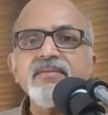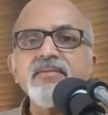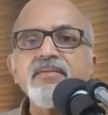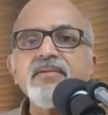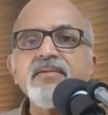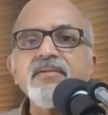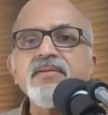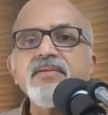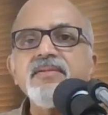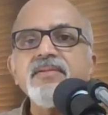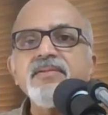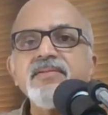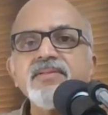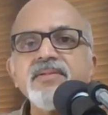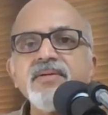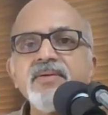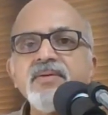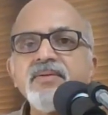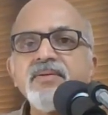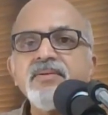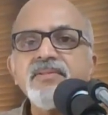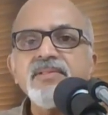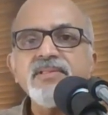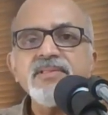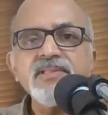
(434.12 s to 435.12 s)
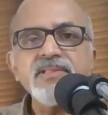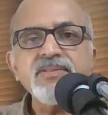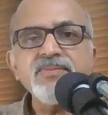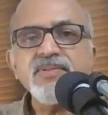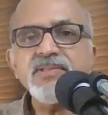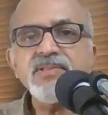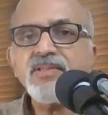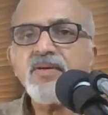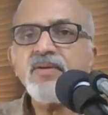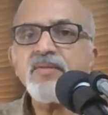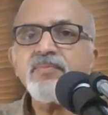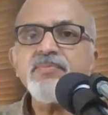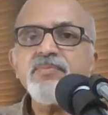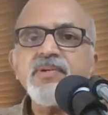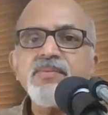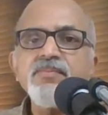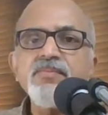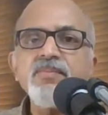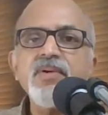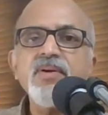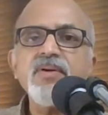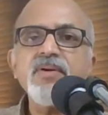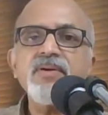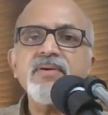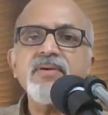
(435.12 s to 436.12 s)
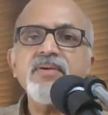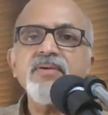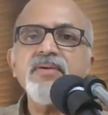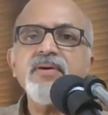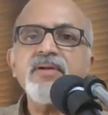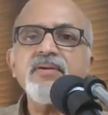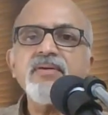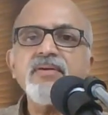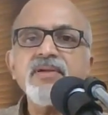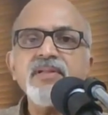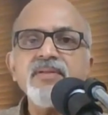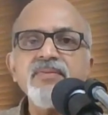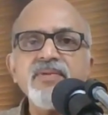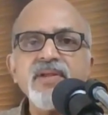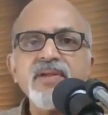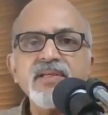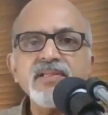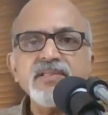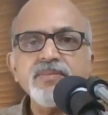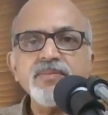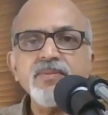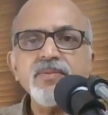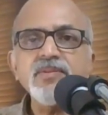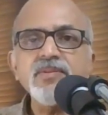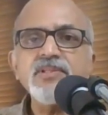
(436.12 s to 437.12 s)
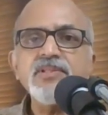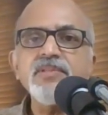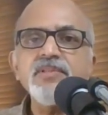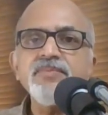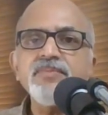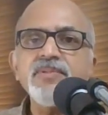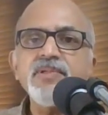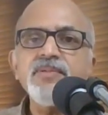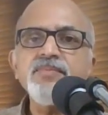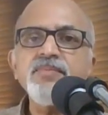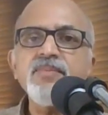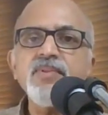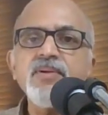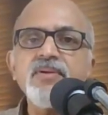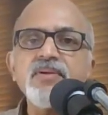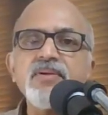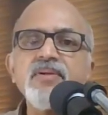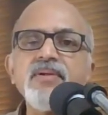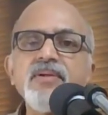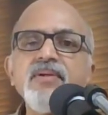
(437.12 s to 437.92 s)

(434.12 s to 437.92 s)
So this is without PMBOK. You are not even exposed to PMBOK.